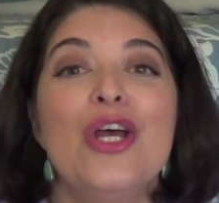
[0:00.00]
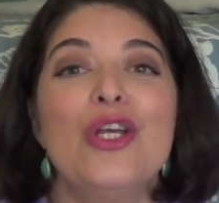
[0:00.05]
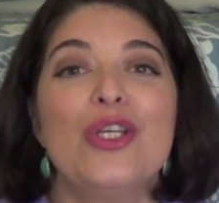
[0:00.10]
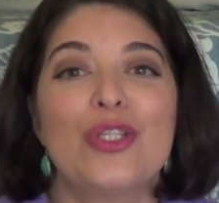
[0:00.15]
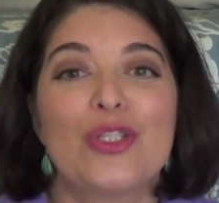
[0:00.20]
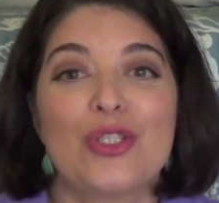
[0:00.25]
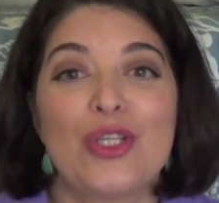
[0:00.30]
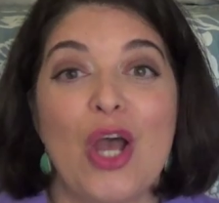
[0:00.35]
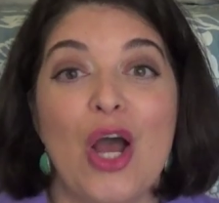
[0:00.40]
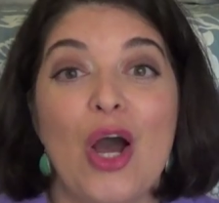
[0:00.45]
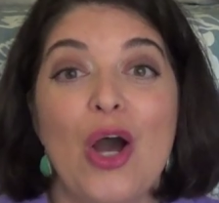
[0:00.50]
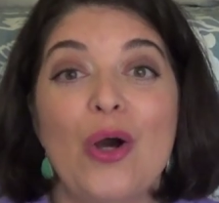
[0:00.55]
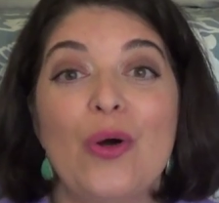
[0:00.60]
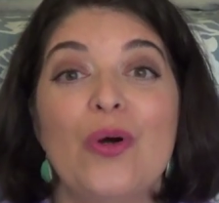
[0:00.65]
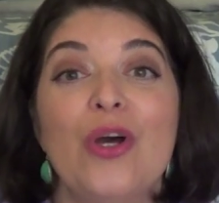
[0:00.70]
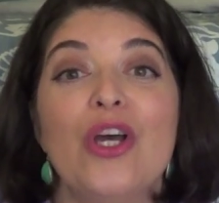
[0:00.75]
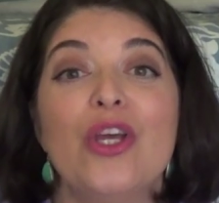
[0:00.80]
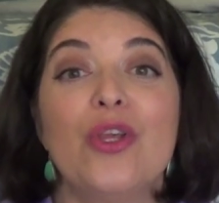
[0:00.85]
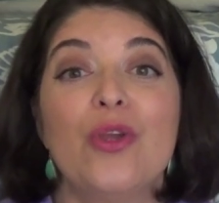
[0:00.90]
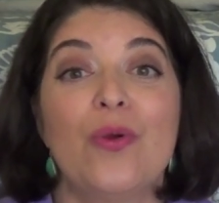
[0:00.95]

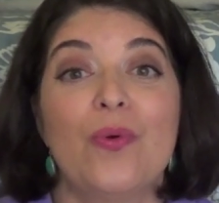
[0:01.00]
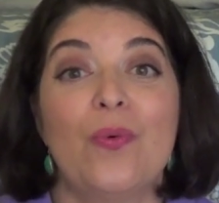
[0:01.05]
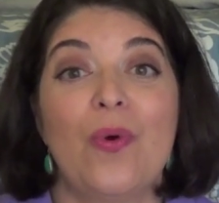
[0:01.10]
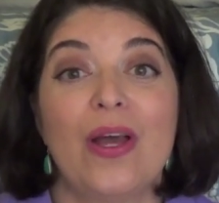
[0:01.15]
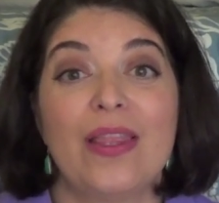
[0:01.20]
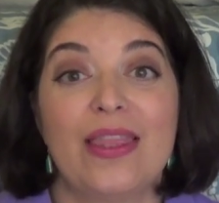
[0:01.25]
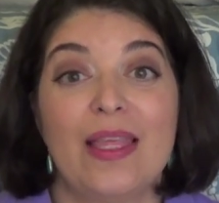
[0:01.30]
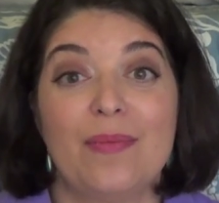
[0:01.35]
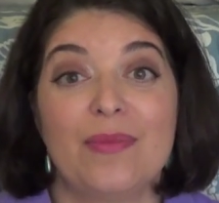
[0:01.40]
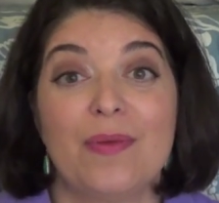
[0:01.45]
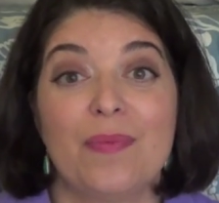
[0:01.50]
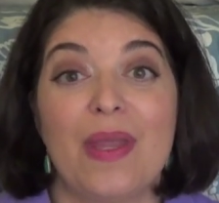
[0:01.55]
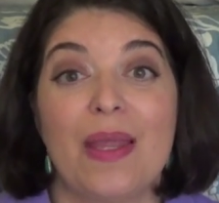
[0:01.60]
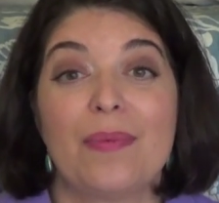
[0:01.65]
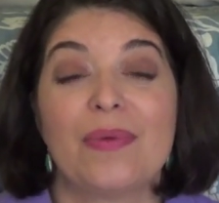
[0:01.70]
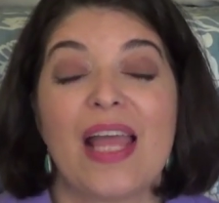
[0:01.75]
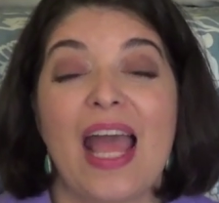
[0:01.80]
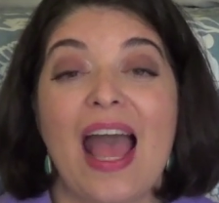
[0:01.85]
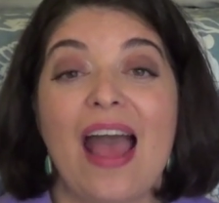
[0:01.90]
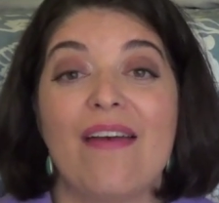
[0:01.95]
So you want them to be
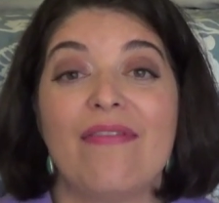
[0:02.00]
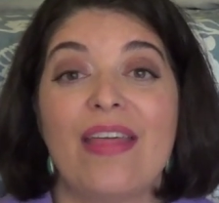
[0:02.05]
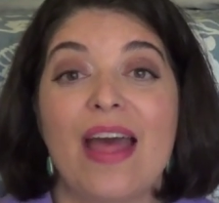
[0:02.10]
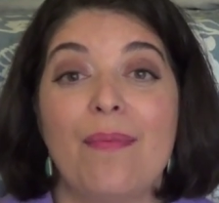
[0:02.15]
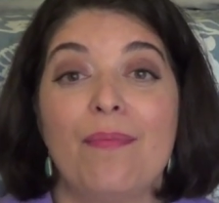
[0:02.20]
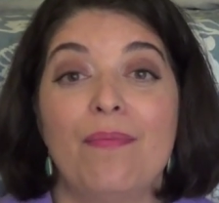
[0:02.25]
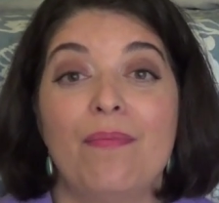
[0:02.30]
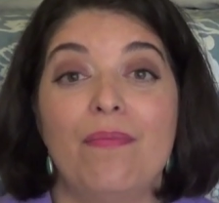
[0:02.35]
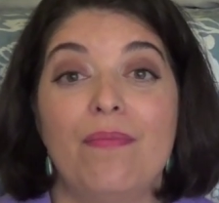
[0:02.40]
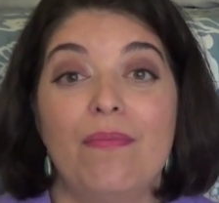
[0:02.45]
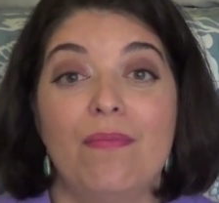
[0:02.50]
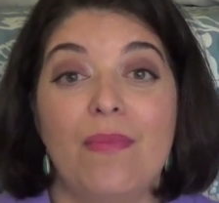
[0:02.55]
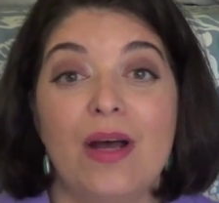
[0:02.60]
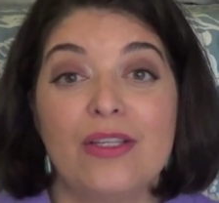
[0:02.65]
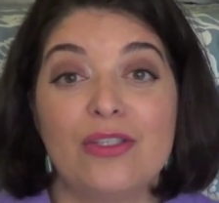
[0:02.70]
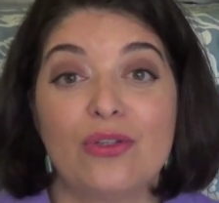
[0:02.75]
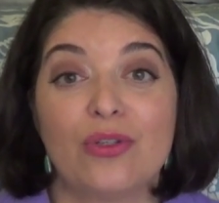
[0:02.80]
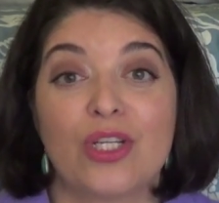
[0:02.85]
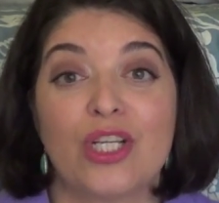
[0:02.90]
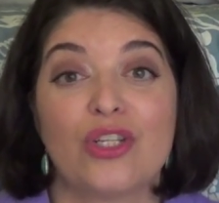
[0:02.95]
able to have that
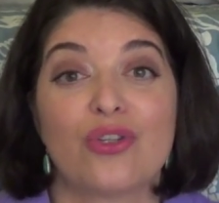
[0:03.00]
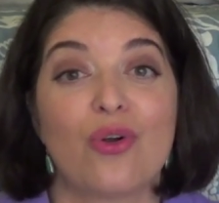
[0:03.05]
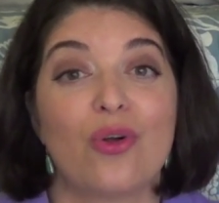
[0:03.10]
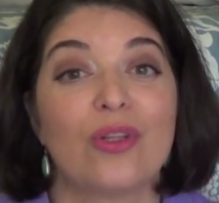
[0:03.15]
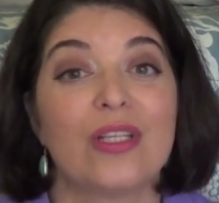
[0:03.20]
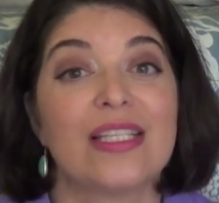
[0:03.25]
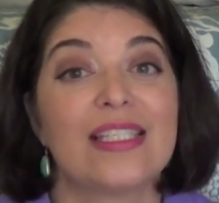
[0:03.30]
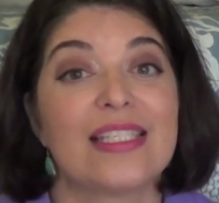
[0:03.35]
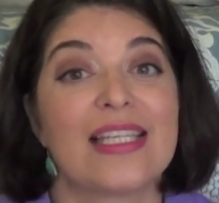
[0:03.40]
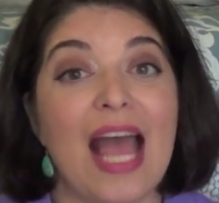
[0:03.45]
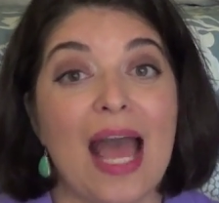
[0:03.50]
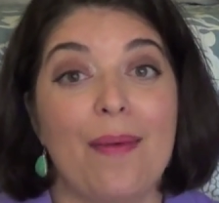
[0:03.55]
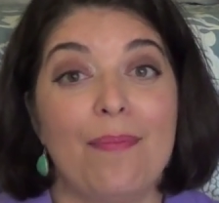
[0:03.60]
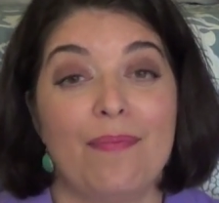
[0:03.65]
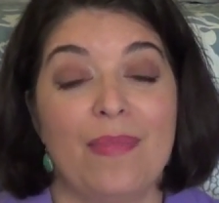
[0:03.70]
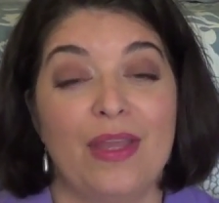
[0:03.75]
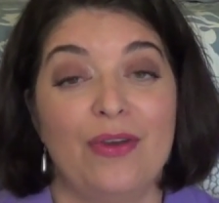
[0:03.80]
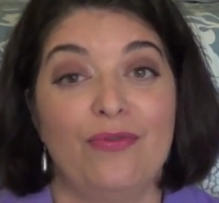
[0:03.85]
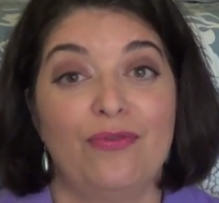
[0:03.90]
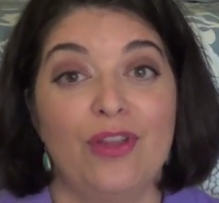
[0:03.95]
muscle control to stop
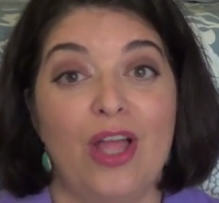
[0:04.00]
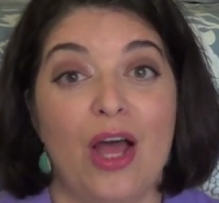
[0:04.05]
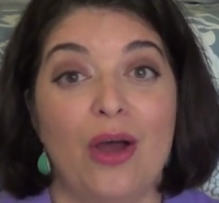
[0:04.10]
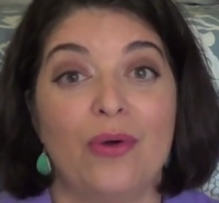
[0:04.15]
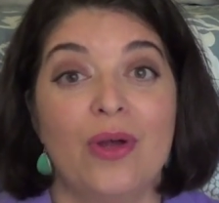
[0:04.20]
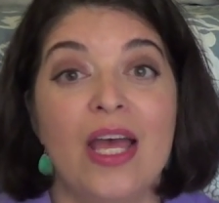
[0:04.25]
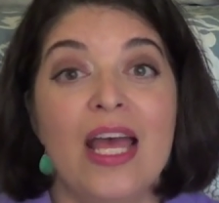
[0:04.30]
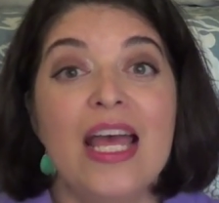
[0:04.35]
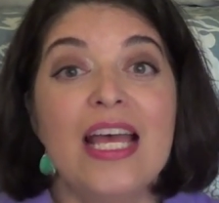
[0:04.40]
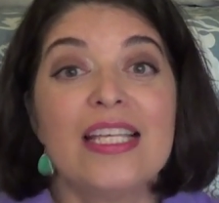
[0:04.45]
mid-flow.